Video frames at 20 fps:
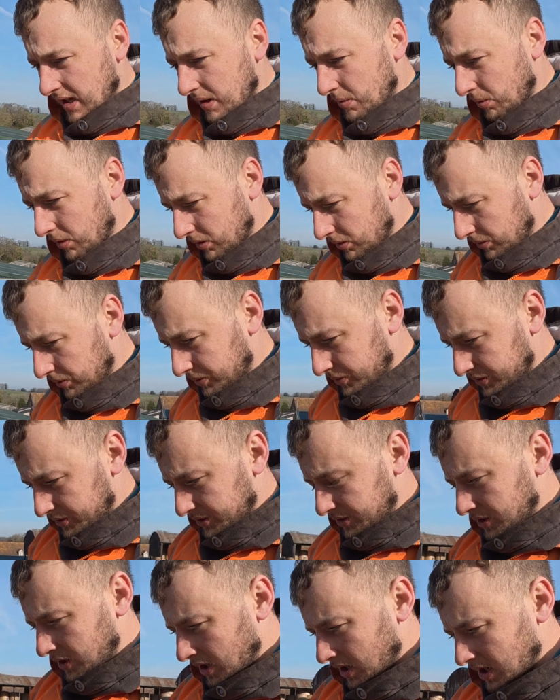he
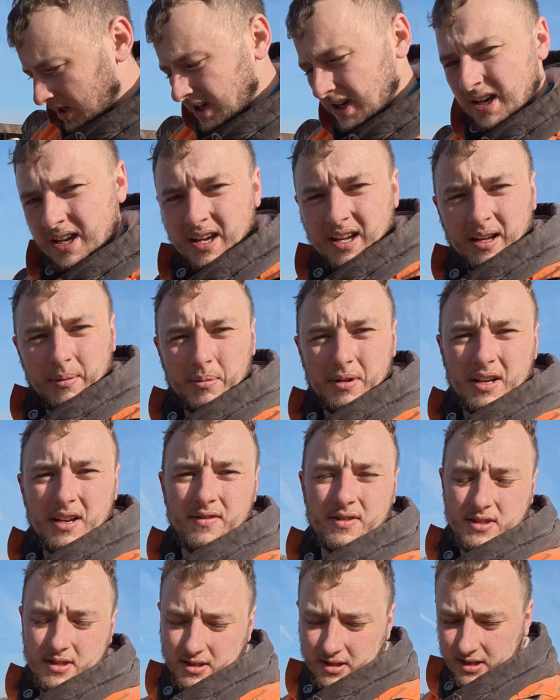wants, I
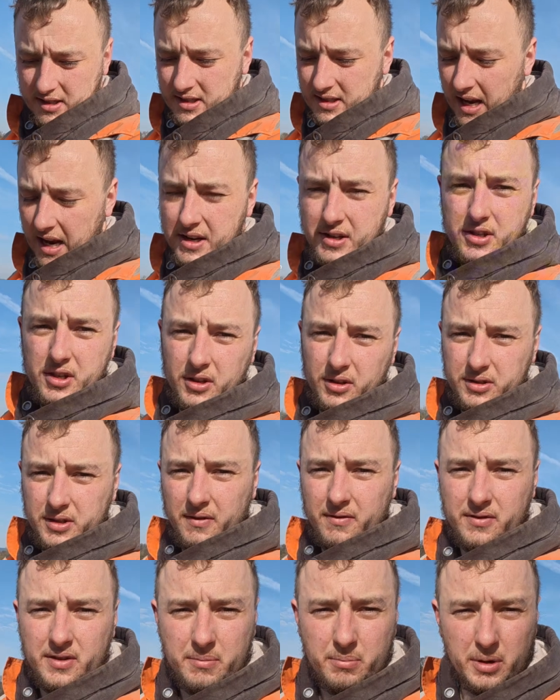believe it's an extension or
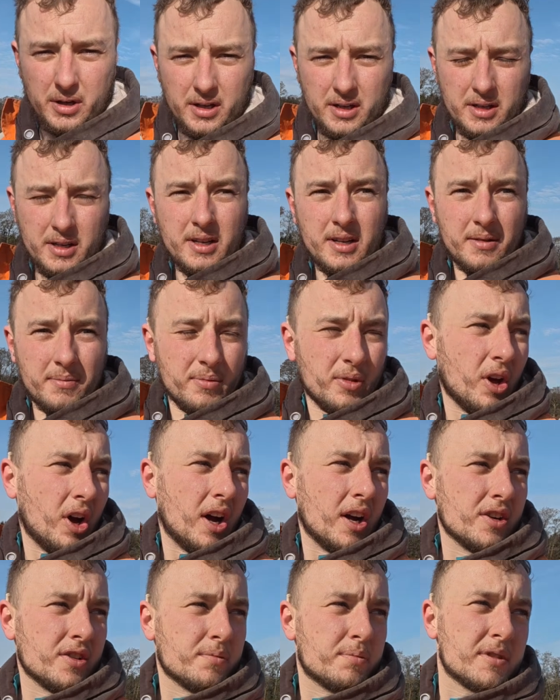something, but I'm not
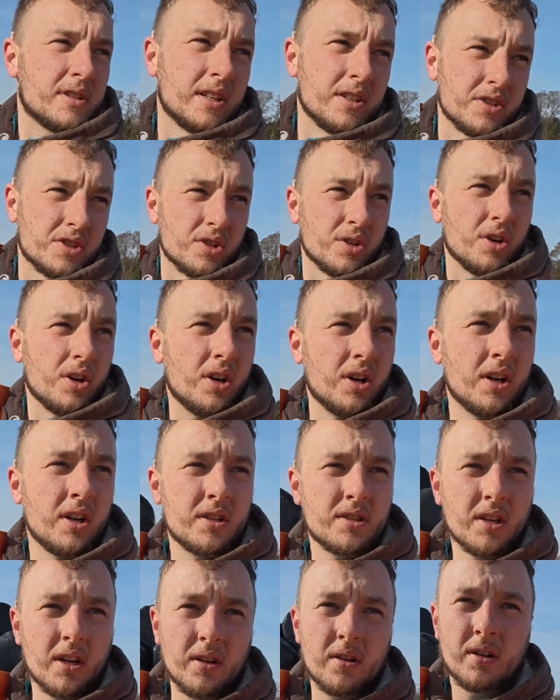100% sure.
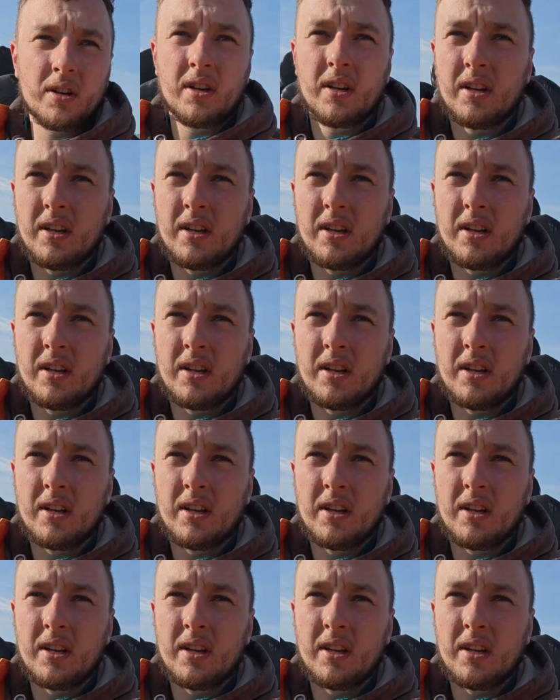So,